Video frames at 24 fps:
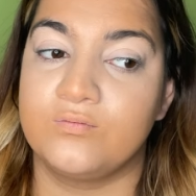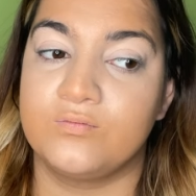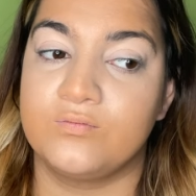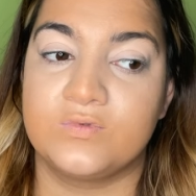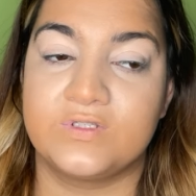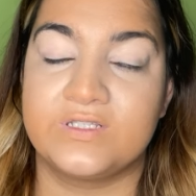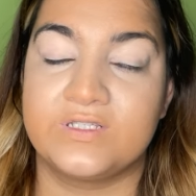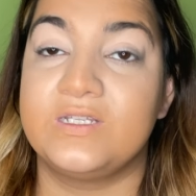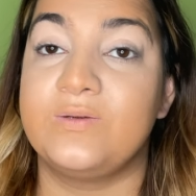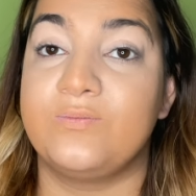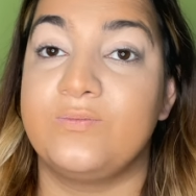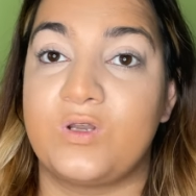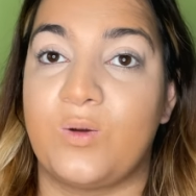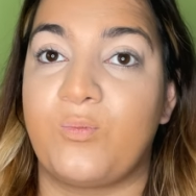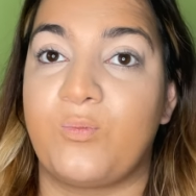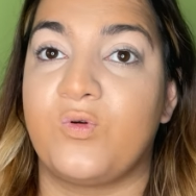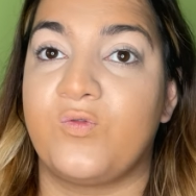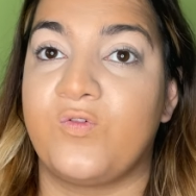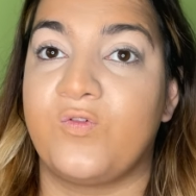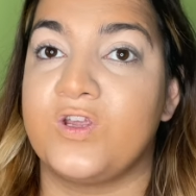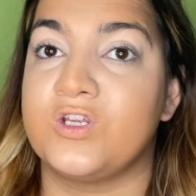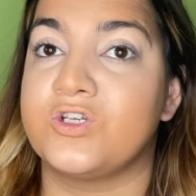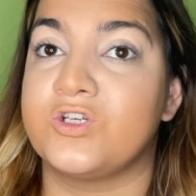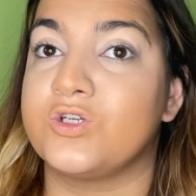sleep
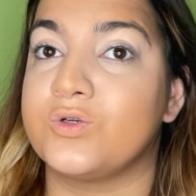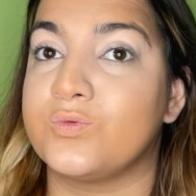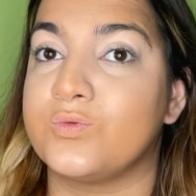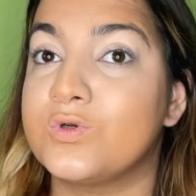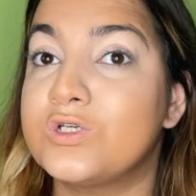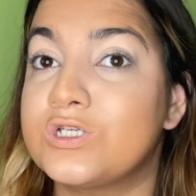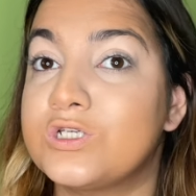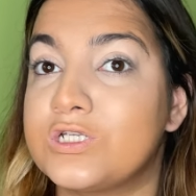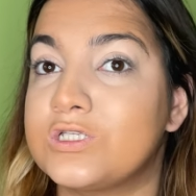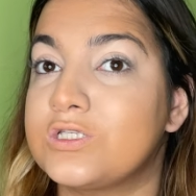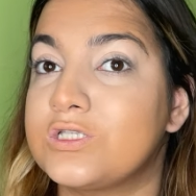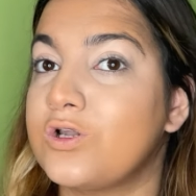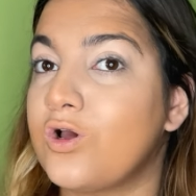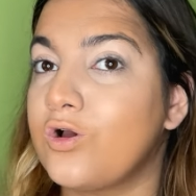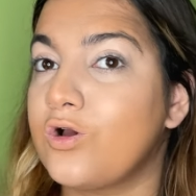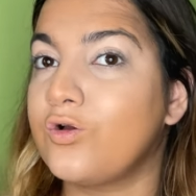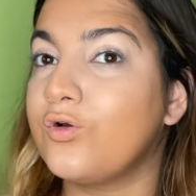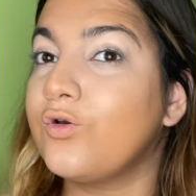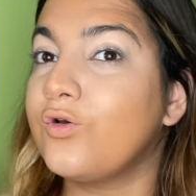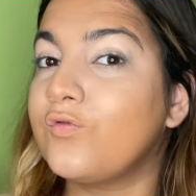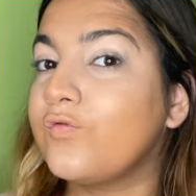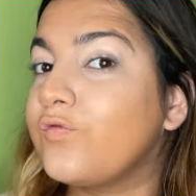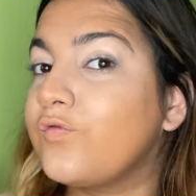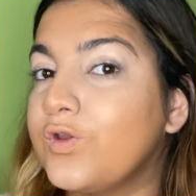deprivation which is not
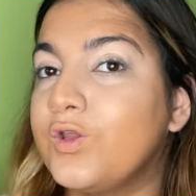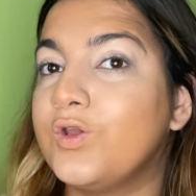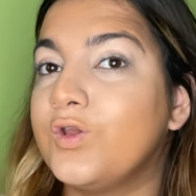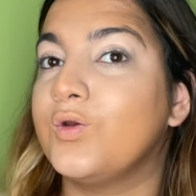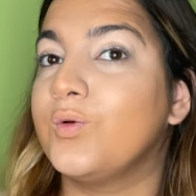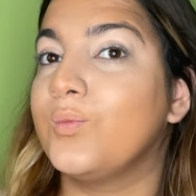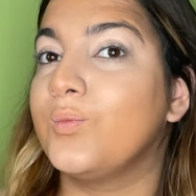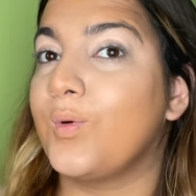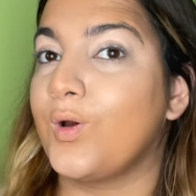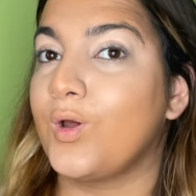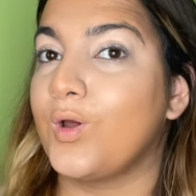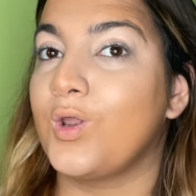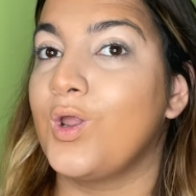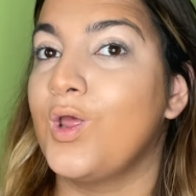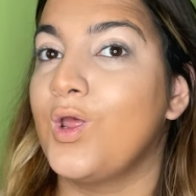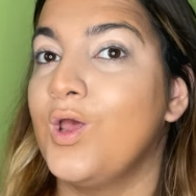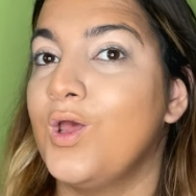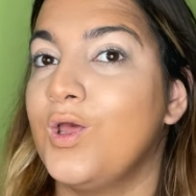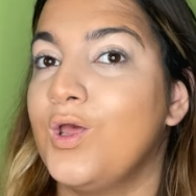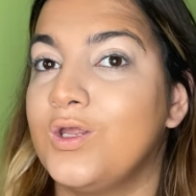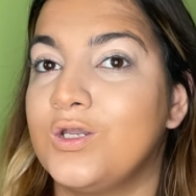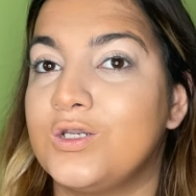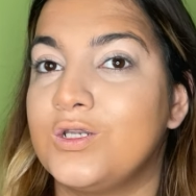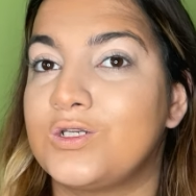good for you but
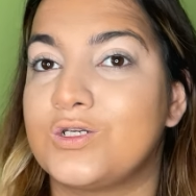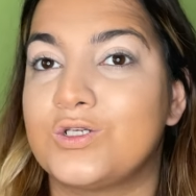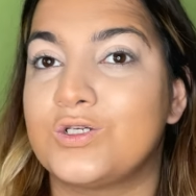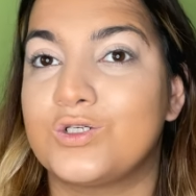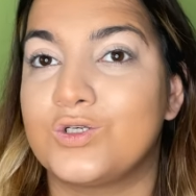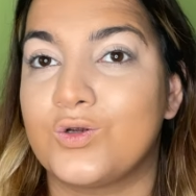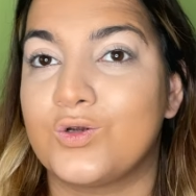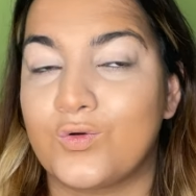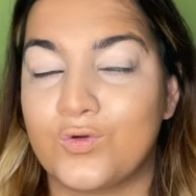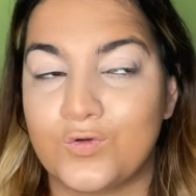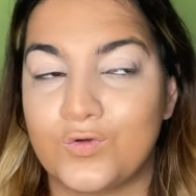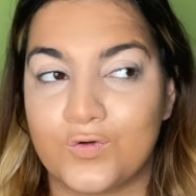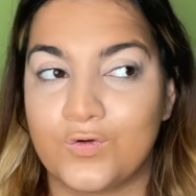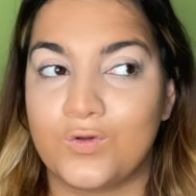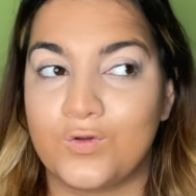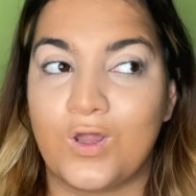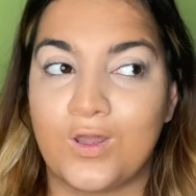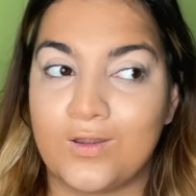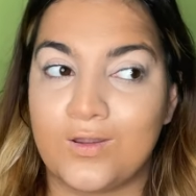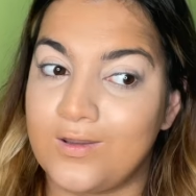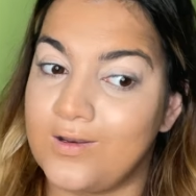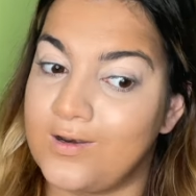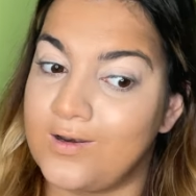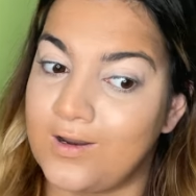just shows you
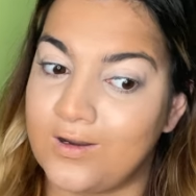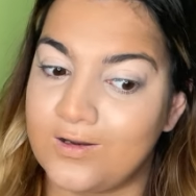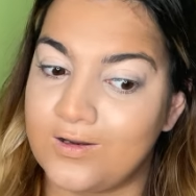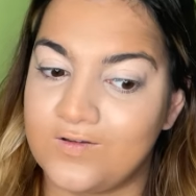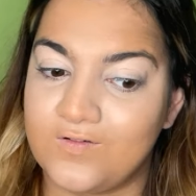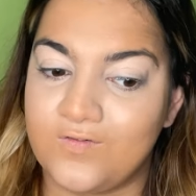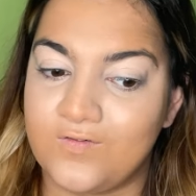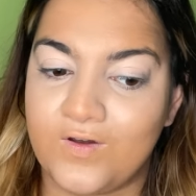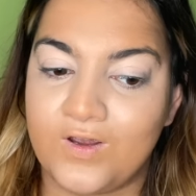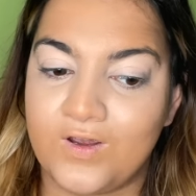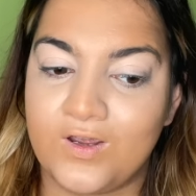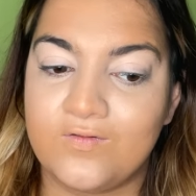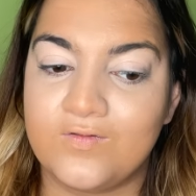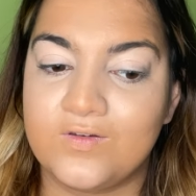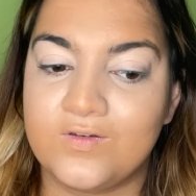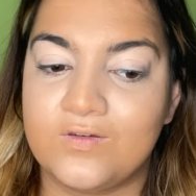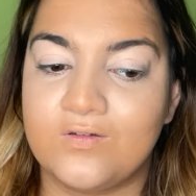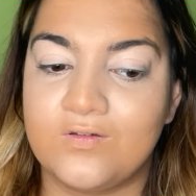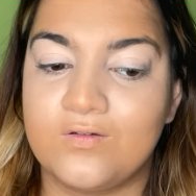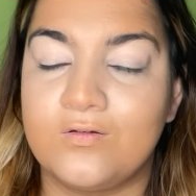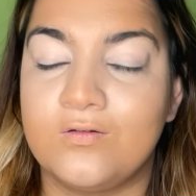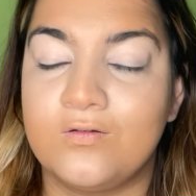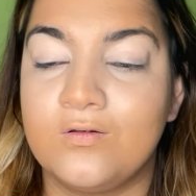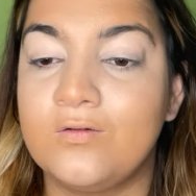that the nine to five is
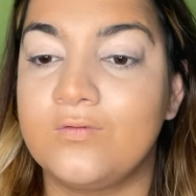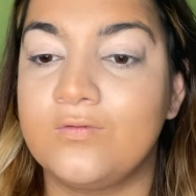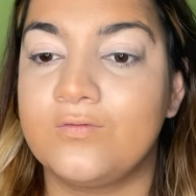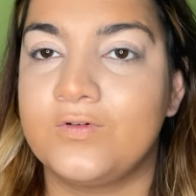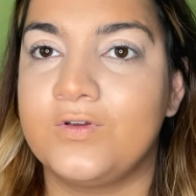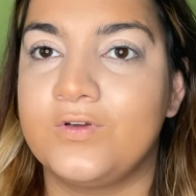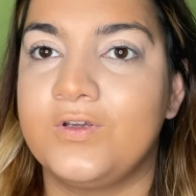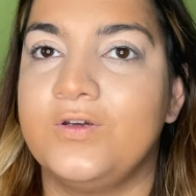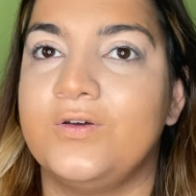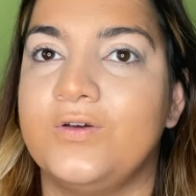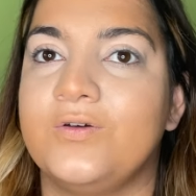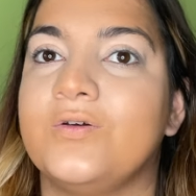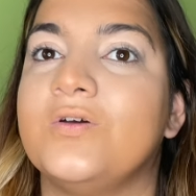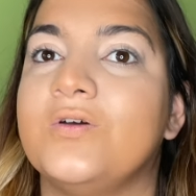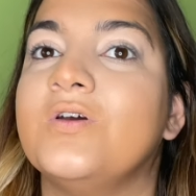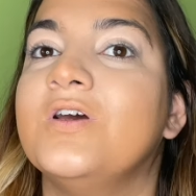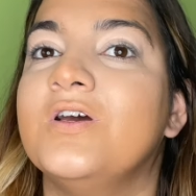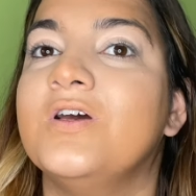not for you